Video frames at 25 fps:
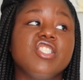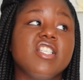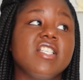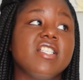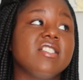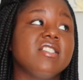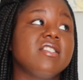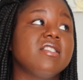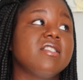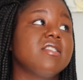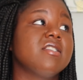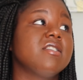
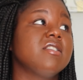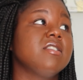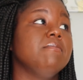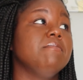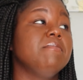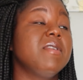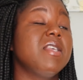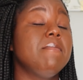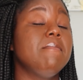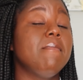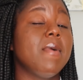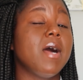just
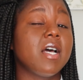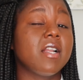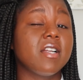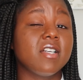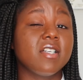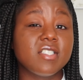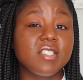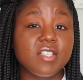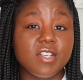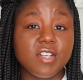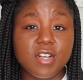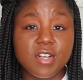be
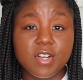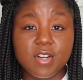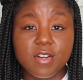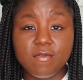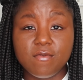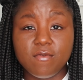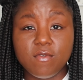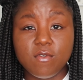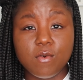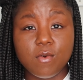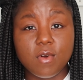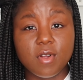
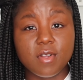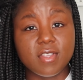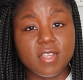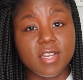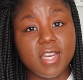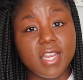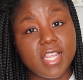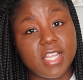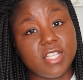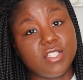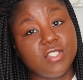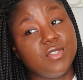monitored for the
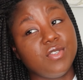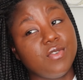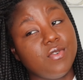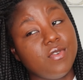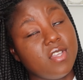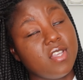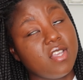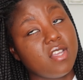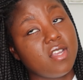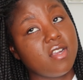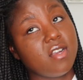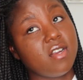next two
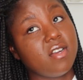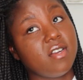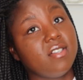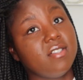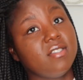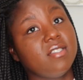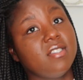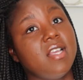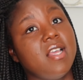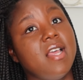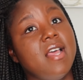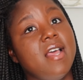
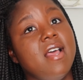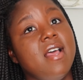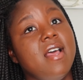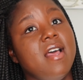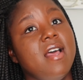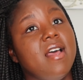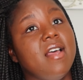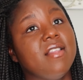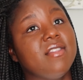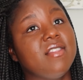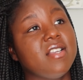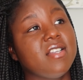years.
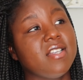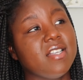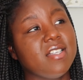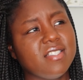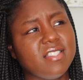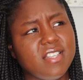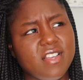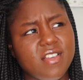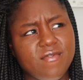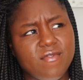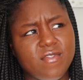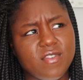I think they
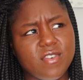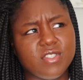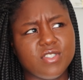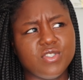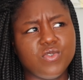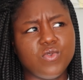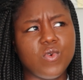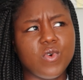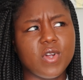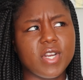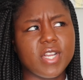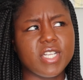said for
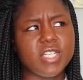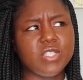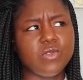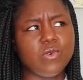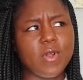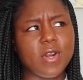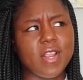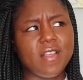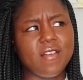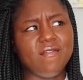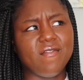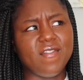
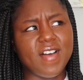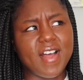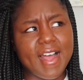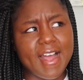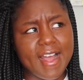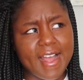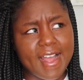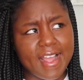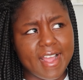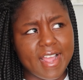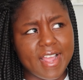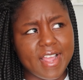
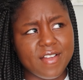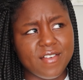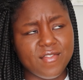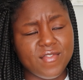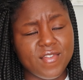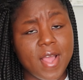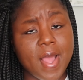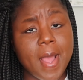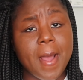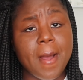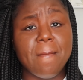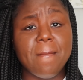2025.
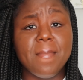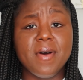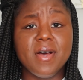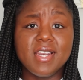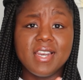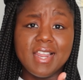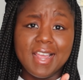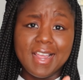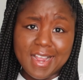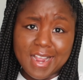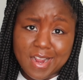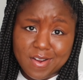
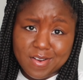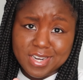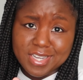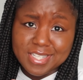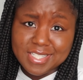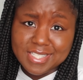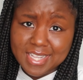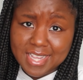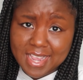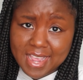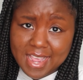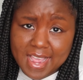But like I already
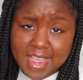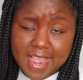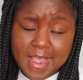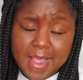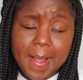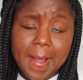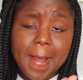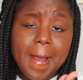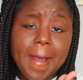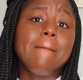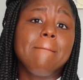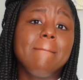
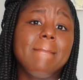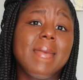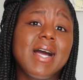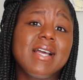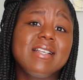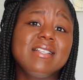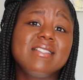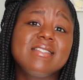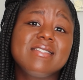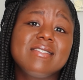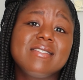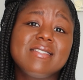said,
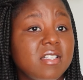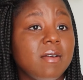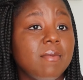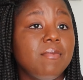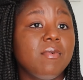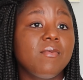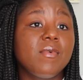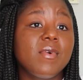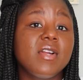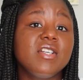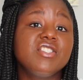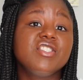my
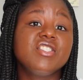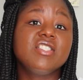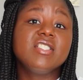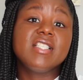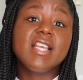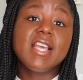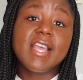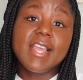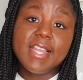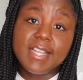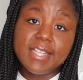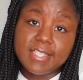separation
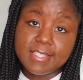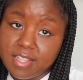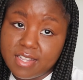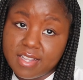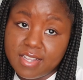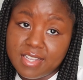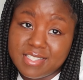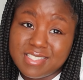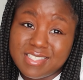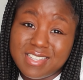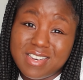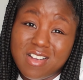date
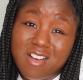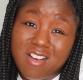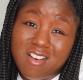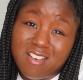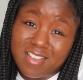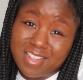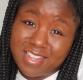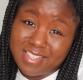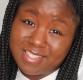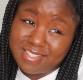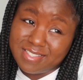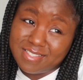is in
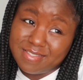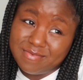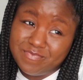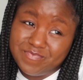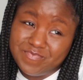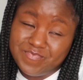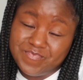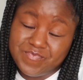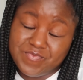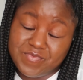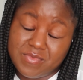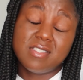August.
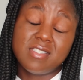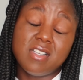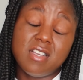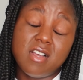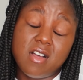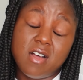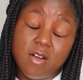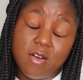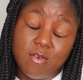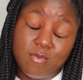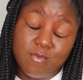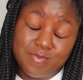
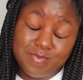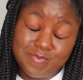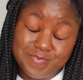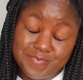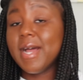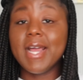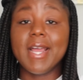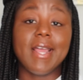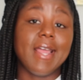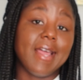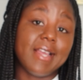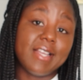So
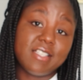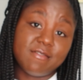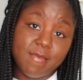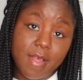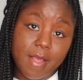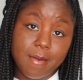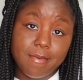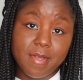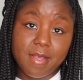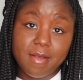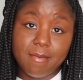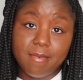I asked
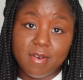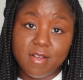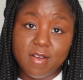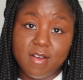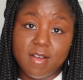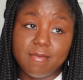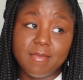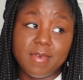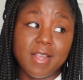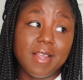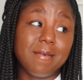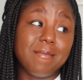my
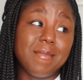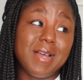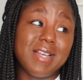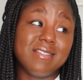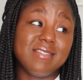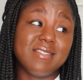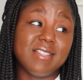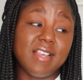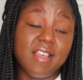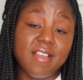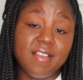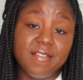PEBLO, I'm like, am I
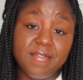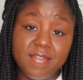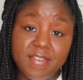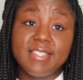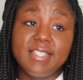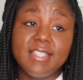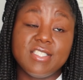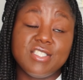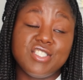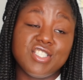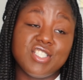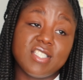safe
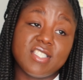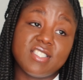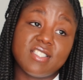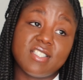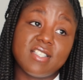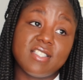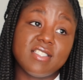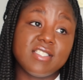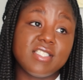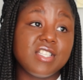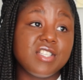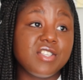to just
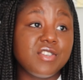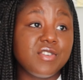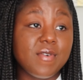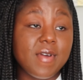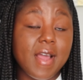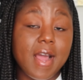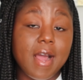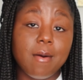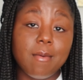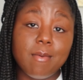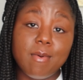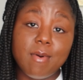continue
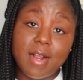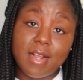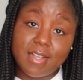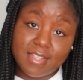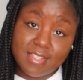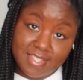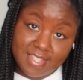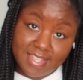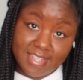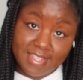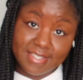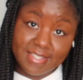out
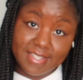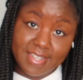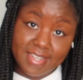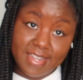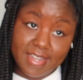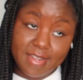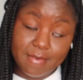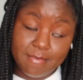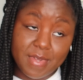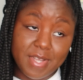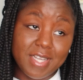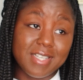
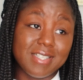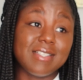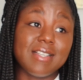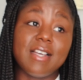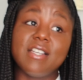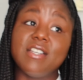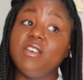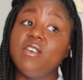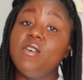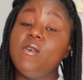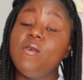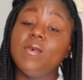processing because
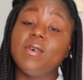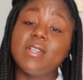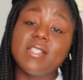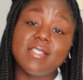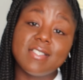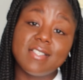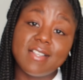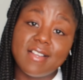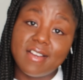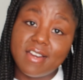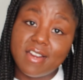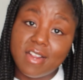I don't want
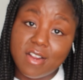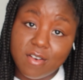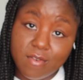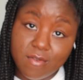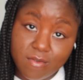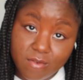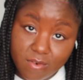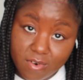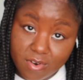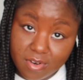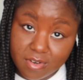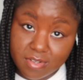to stay in the Air
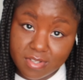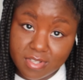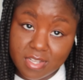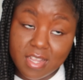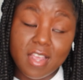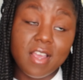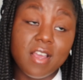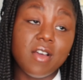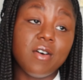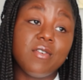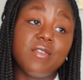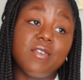Force.
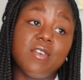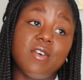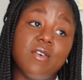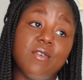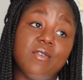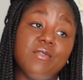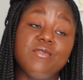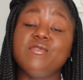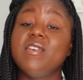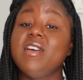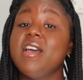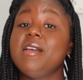Hell
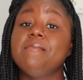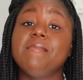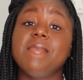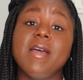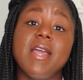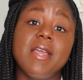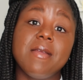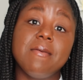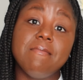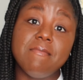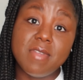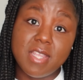no, you can't
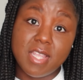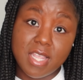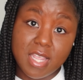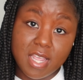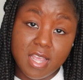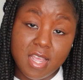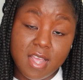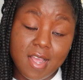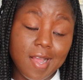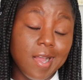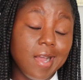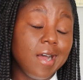pay
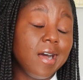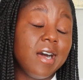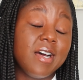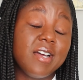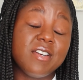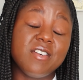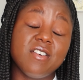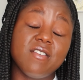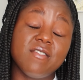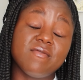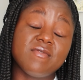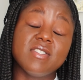me
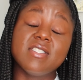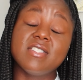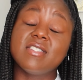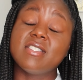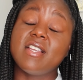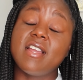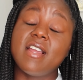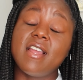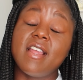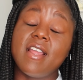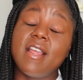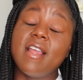enough to
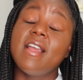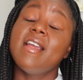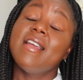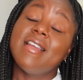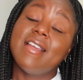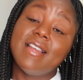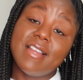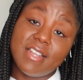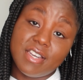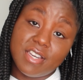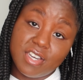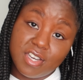stay
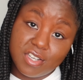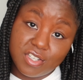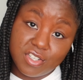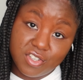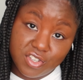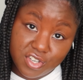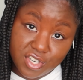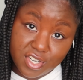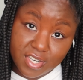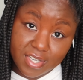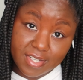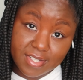in this
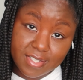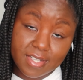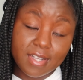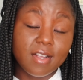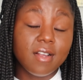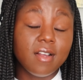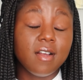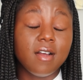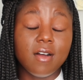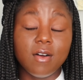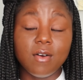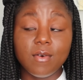shit.
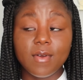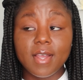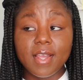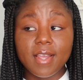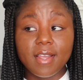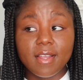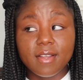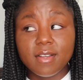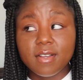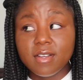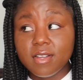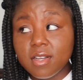
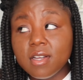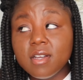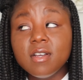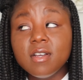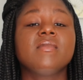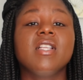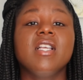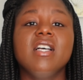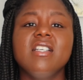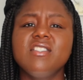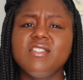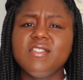Okay?
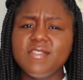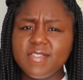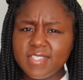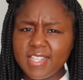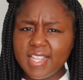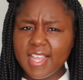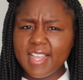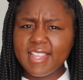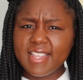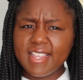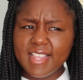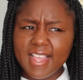And she was
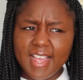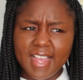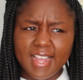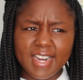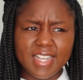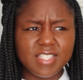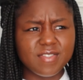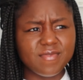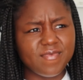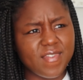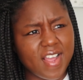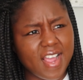like, yeah,
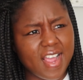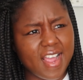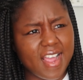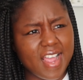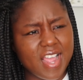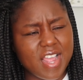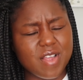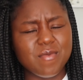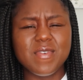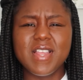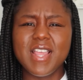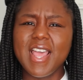that's
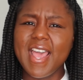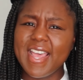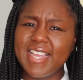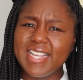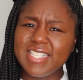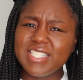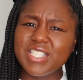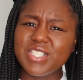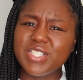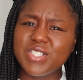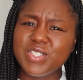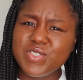fine. We
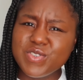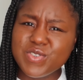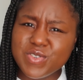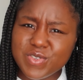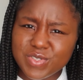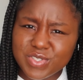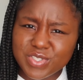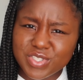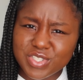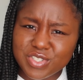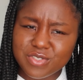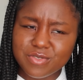hate to
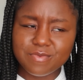lose